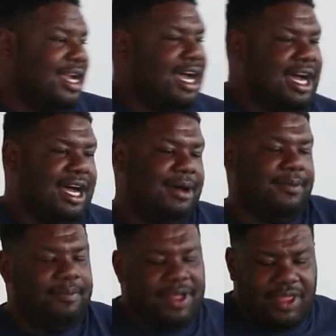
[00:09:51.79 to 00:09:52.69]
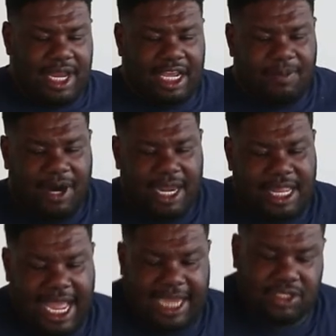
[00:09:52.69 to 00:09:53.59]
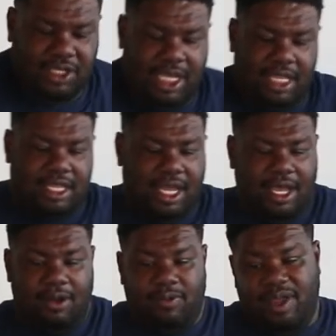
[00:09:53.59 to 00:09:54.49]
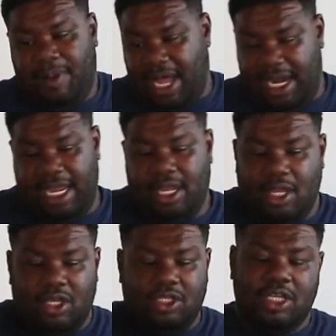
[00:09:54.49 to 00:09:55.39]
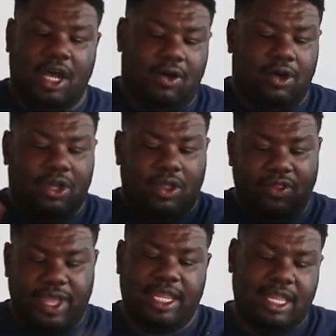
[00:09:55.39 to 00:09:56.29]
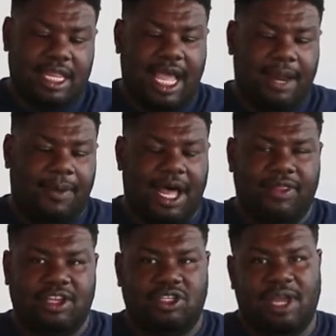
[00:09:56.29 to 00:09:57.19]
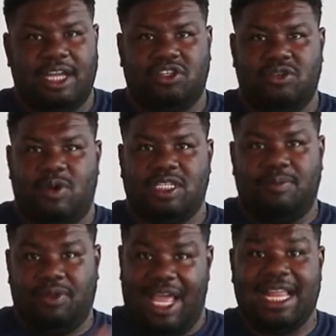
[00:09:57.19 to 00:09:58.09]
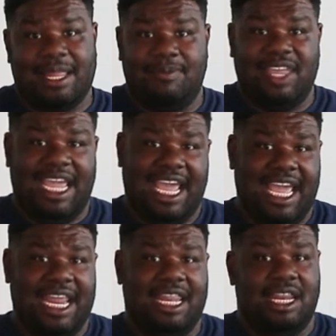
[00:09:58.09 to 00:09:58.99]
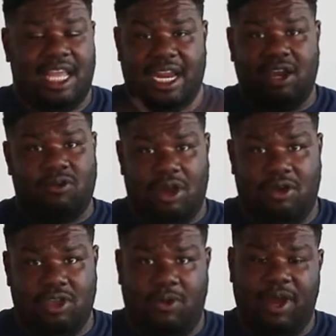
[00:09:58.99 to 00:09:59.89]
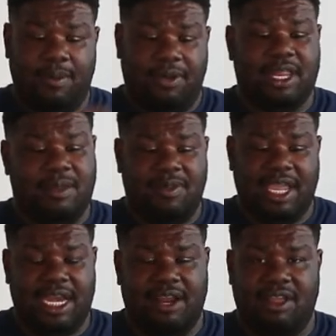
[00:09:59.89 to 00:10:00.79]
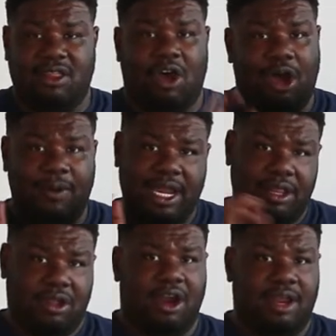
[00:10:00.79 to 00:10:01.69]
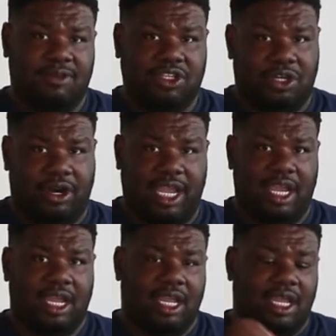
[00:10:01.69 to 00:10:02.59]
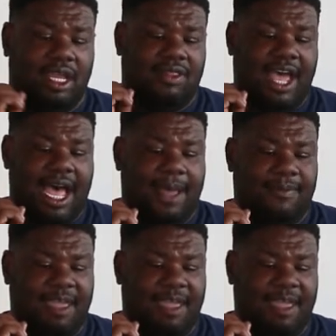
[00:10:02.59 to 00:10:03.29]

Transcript: Um, but the next part is actually the repotting. So this is not a pot that you actually want to plant something in and then let it grow. You want to put something in here that's already started maturing, that